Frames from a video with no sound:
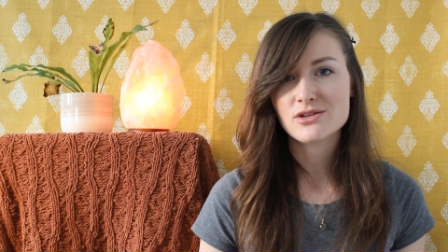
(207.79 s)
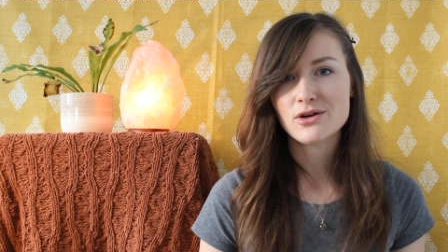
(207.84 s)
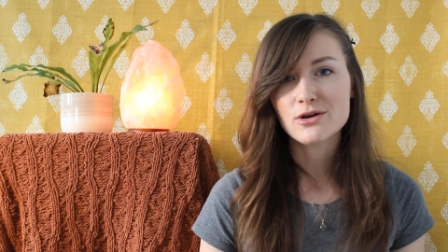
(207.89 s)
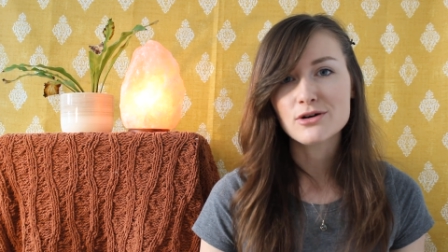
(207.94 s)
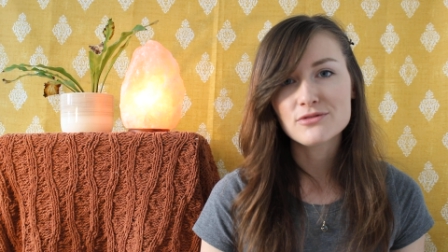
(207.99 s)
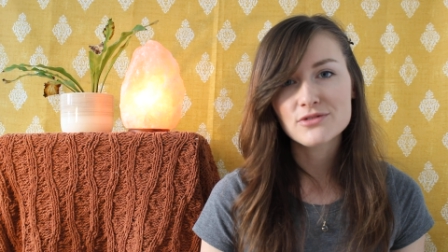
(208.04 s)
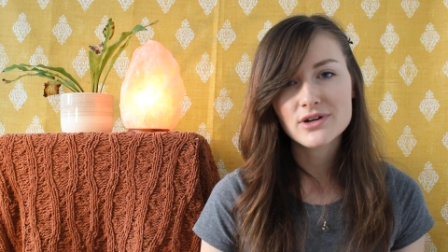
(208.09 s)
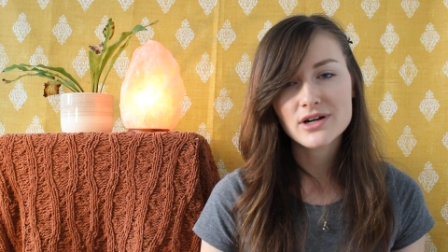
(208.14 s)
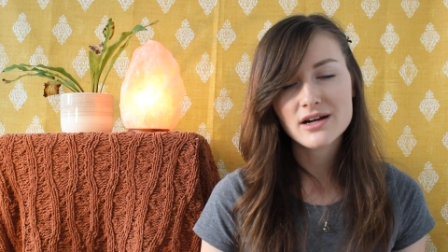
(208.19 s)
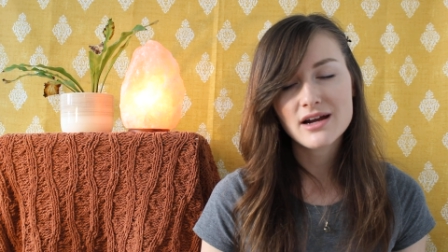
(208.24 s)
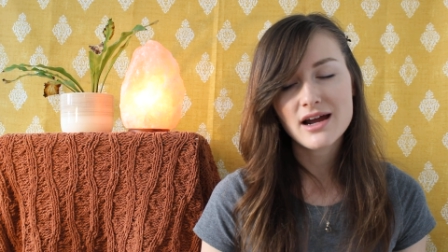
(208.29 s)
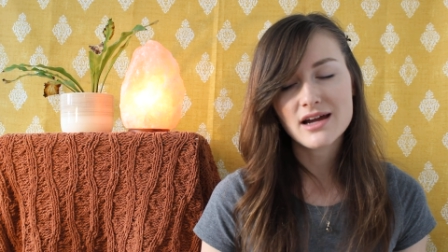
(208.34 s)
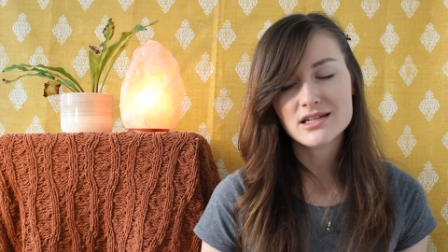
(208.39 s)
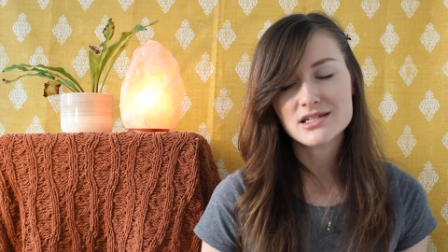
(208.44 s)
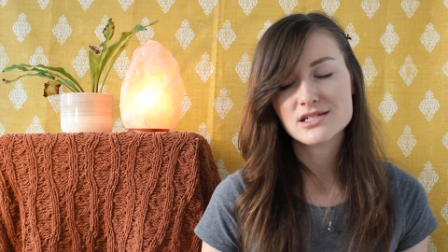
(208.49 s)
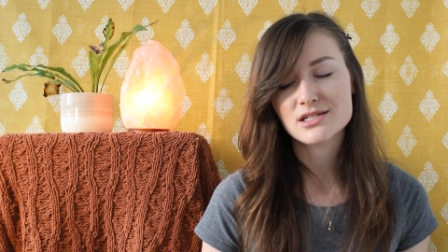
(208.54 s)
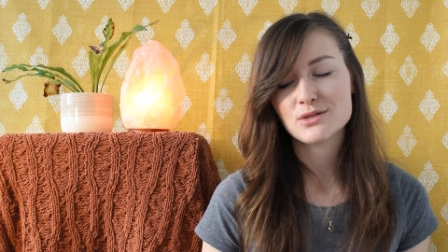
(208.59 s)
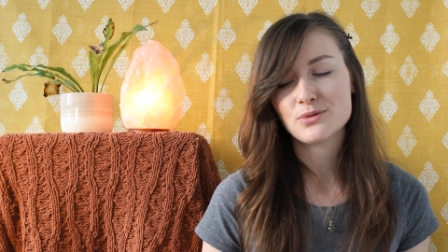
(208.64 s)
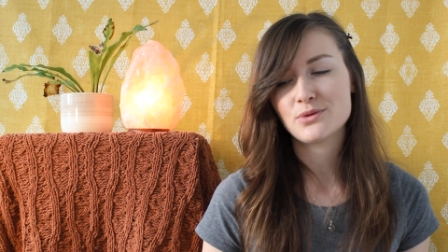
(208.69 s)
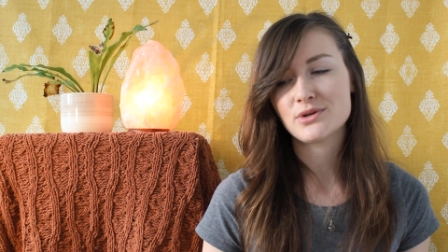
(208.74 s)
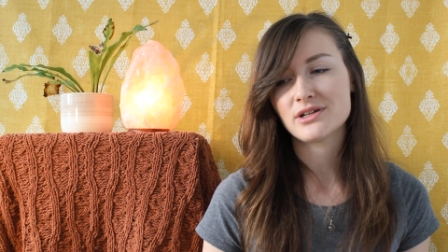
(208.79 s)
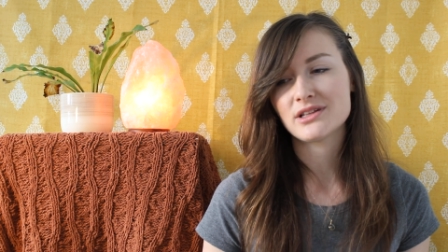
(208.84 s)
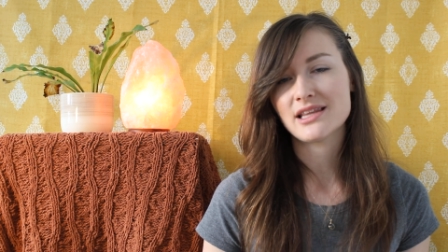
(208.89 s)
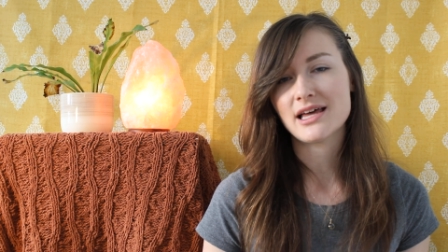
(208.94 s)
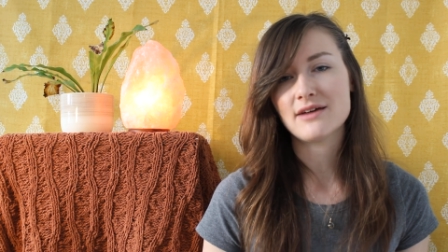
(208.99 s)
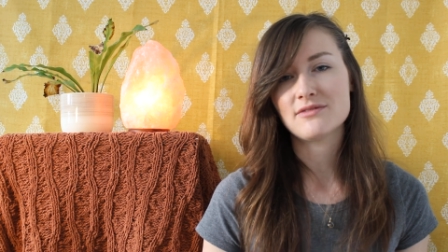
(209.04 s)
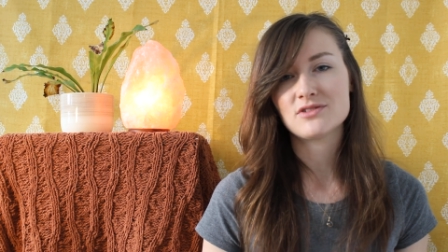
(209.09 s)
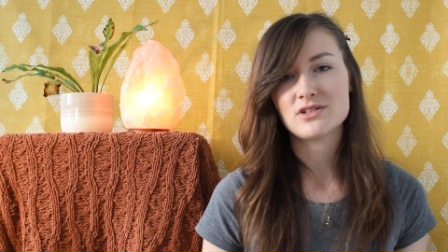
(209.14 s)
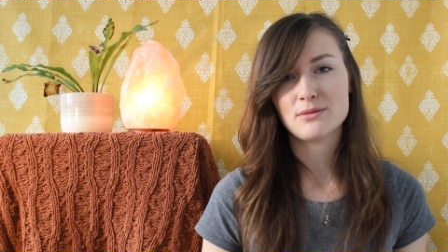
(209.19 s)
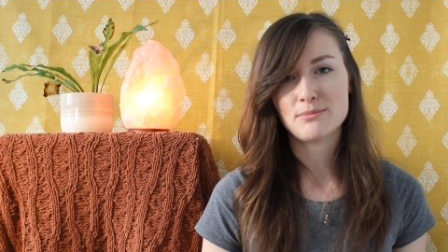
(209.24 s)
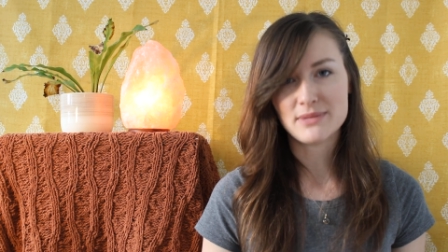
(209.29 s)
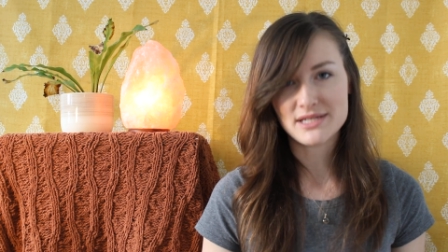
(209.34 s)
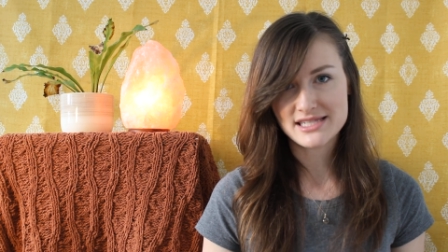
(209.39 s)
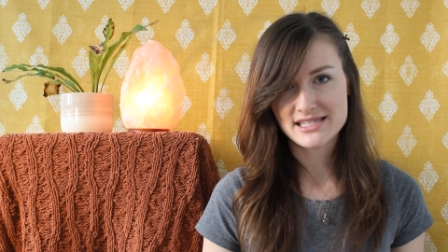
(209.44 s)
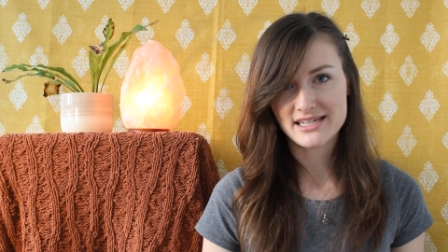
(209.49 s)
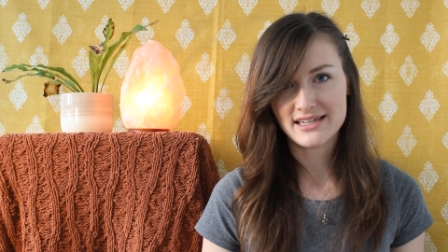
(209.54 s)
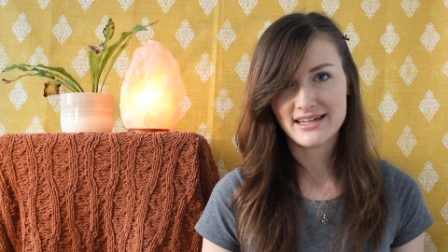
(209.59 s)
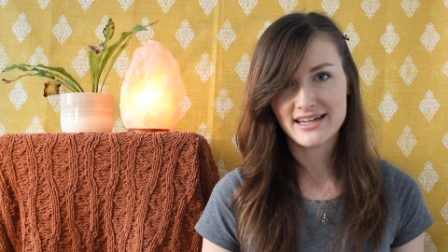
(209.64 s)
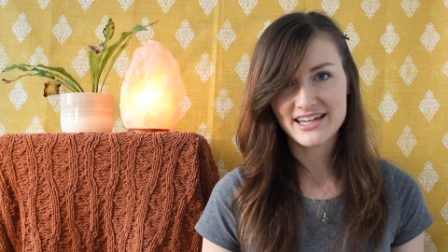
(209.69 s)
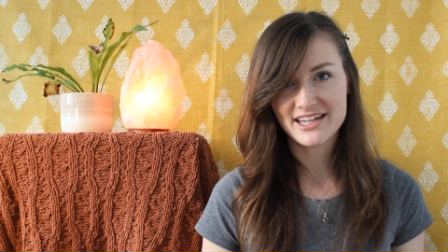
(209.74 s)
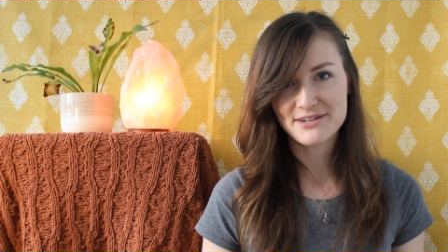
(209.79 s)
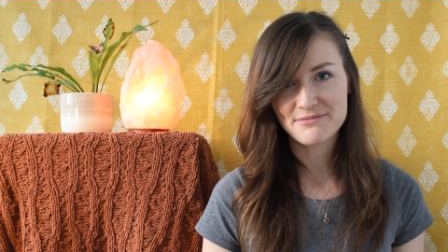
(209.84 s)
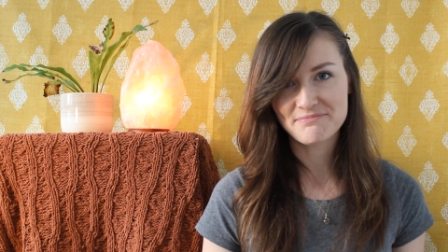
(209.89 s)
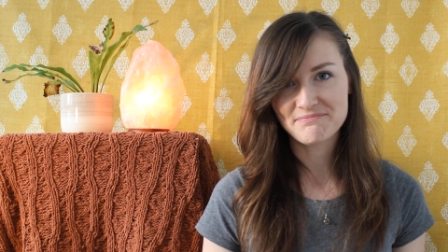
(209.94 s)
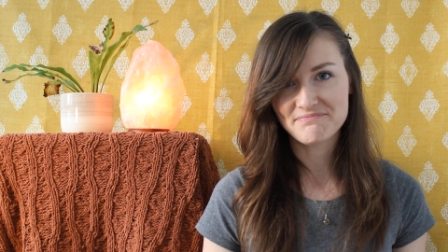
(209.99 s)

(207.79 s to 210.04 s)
over and we're left missing it.